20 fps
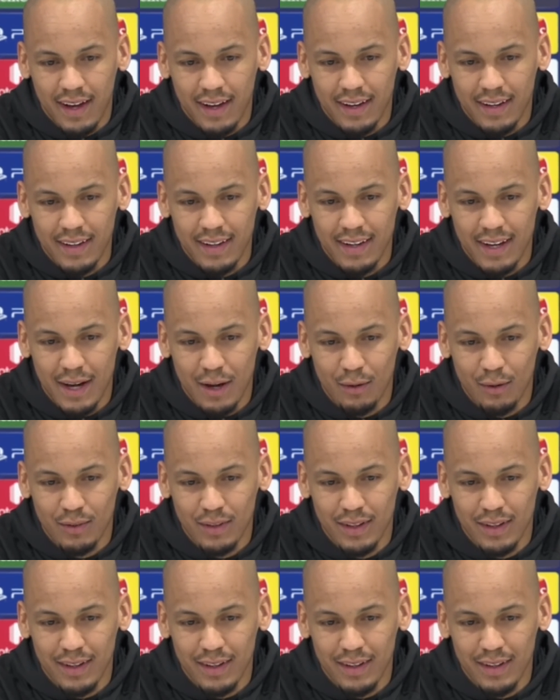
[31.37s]
And now
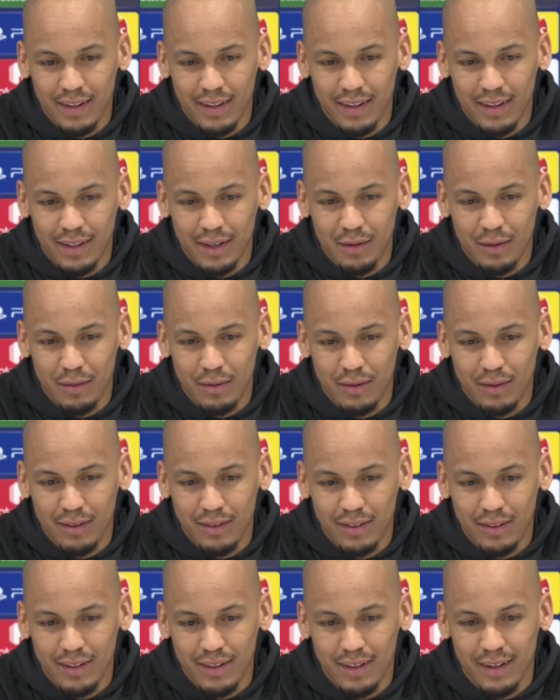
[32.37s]

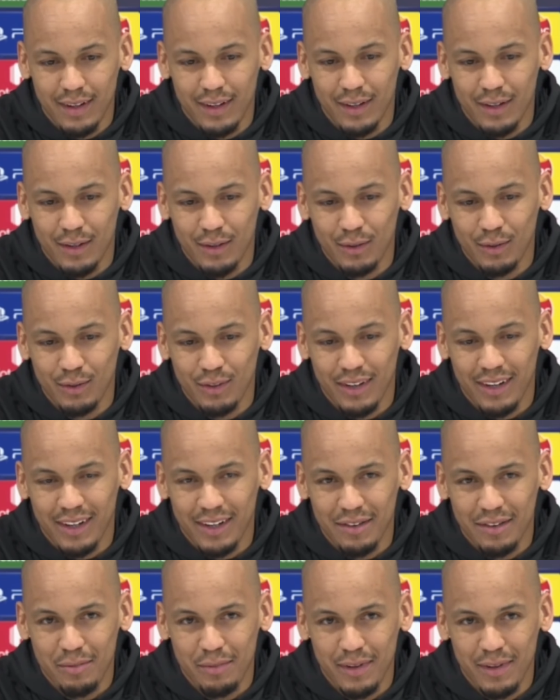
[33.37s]
the coach has
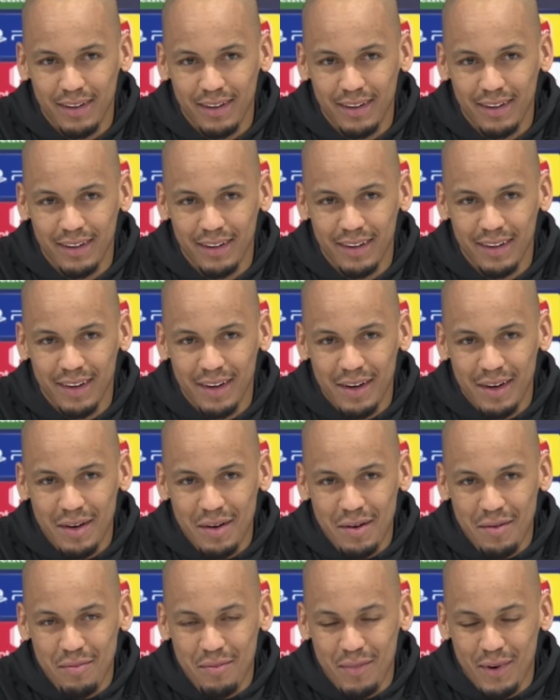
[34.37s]
given me
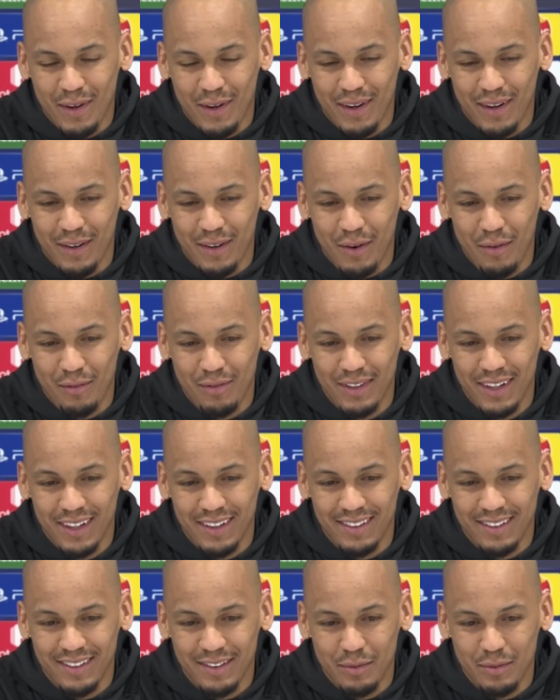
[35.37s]
more
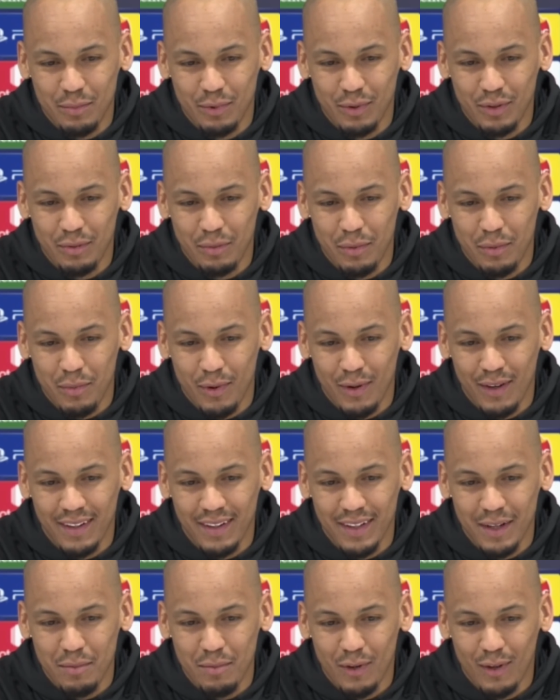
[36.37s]
confidence, putting me more
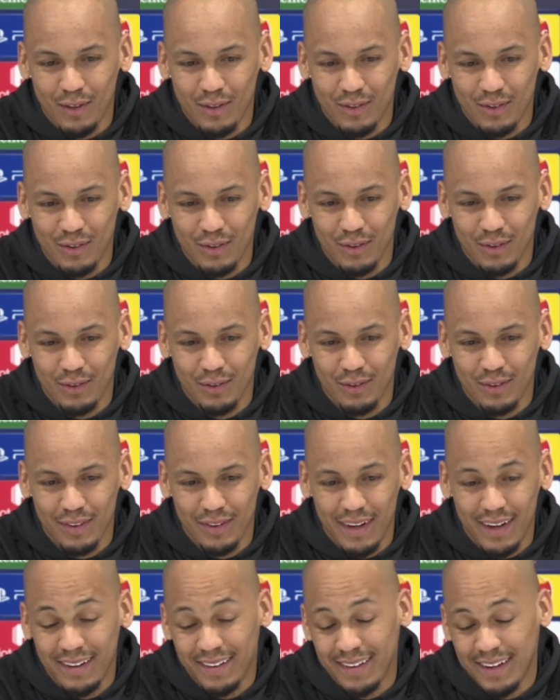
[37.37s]
in the box,
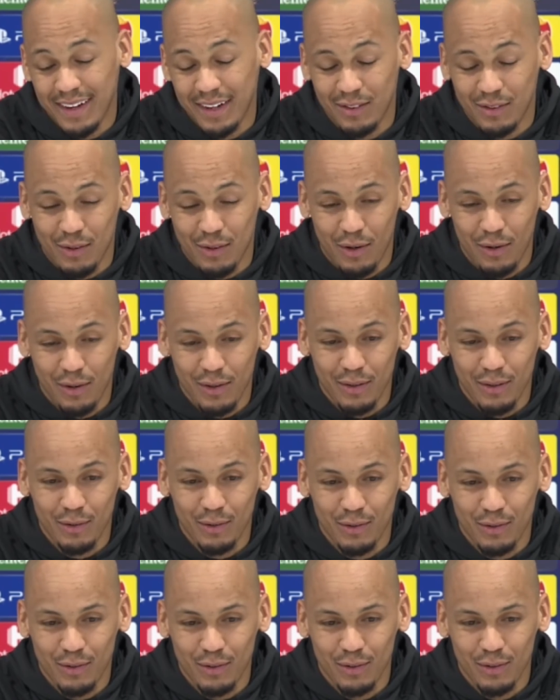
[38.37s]
and I scoring
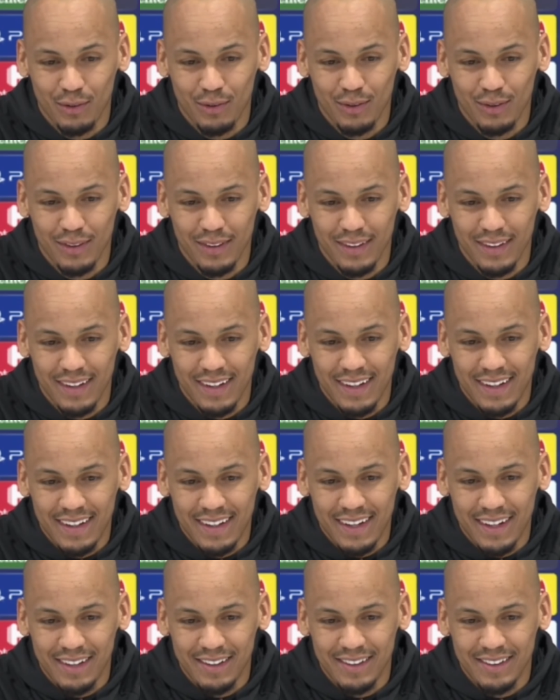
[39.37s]
goals, so
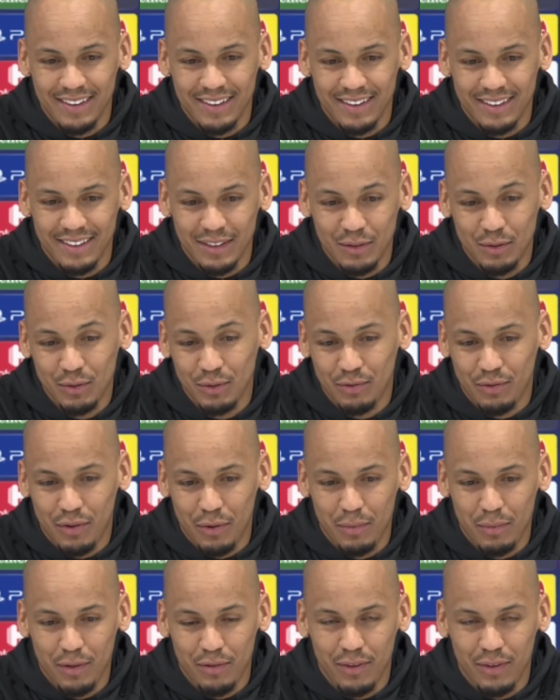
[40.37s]
that is good
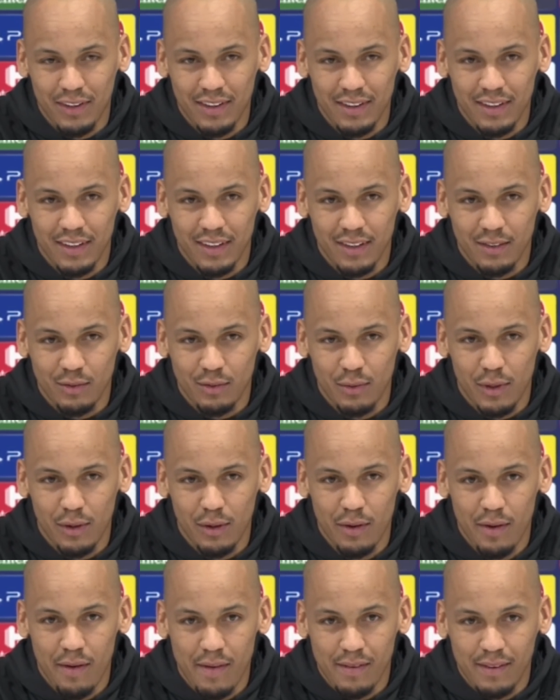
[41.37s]
for me for the team as
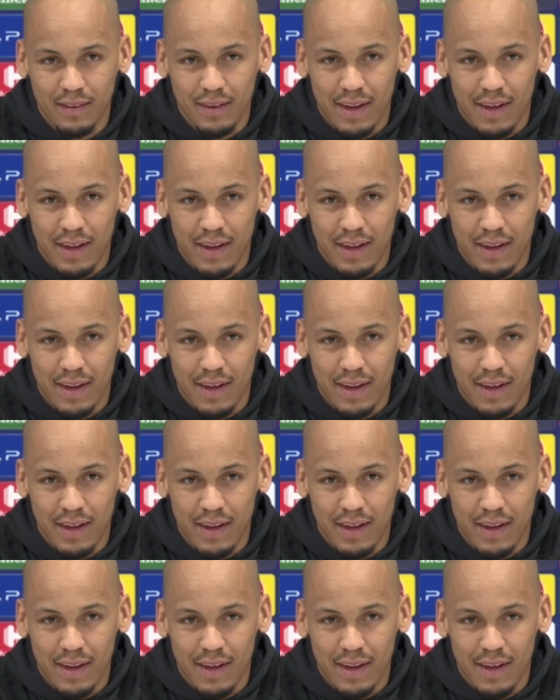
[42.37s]
well.